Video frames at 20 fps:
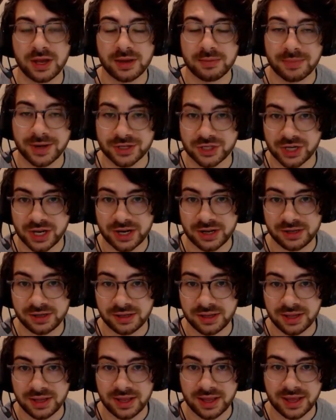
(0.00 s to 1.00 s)
my channel
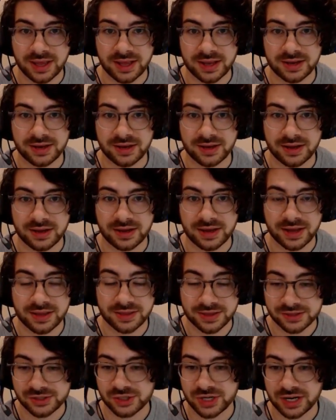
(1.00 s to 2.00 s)
and
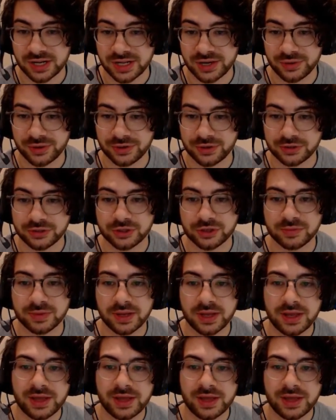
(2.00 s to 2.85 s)
this channel here on YouTube.